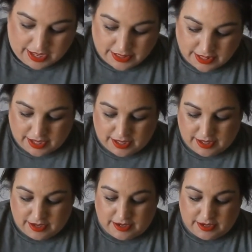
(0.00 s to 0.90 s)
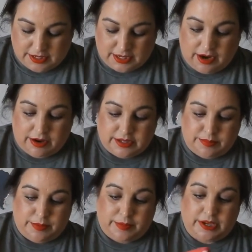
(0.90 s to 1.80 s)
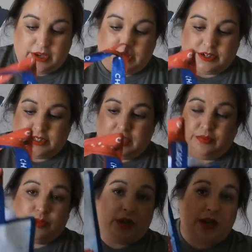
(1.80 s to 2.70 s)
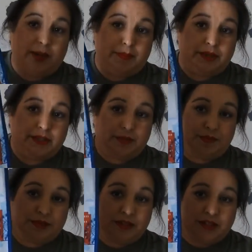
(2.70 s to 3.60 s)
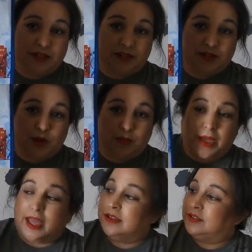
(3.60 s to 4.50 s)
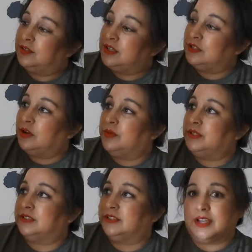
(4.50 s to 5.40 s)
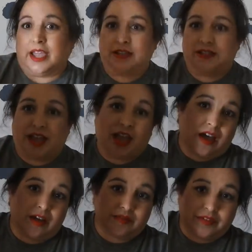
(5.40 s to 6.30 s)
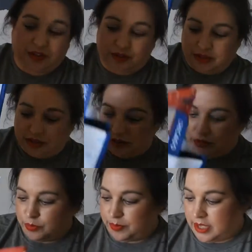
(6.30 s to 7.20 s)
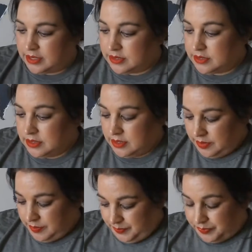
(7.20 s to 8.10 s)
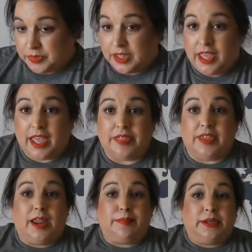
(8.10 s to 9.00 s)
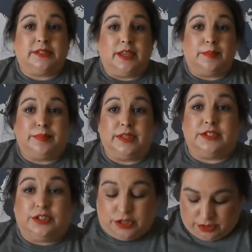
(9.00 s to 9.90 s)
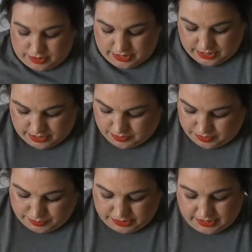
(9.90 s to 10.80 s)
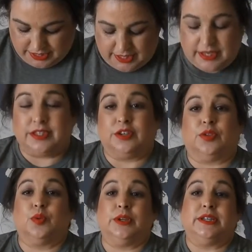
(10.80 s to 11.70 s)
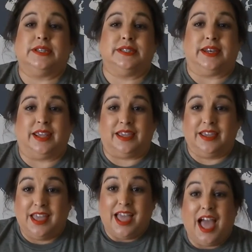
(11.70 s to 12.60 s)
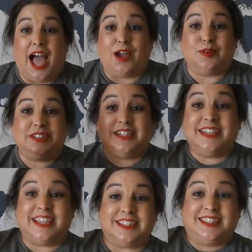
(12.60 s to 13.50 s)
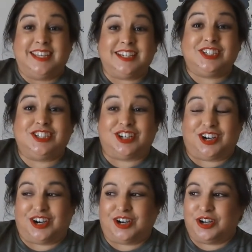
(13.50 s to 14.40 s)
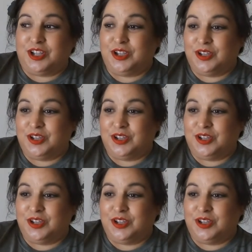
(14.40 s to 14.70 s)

And then to carry some of my our stuff, we I picked up just a little tote bag. So these are always nice to have, you know, these little tote bags. And then I picked up this shirt right here, which basically says, you know, the Windy City. I was going to get this shirt.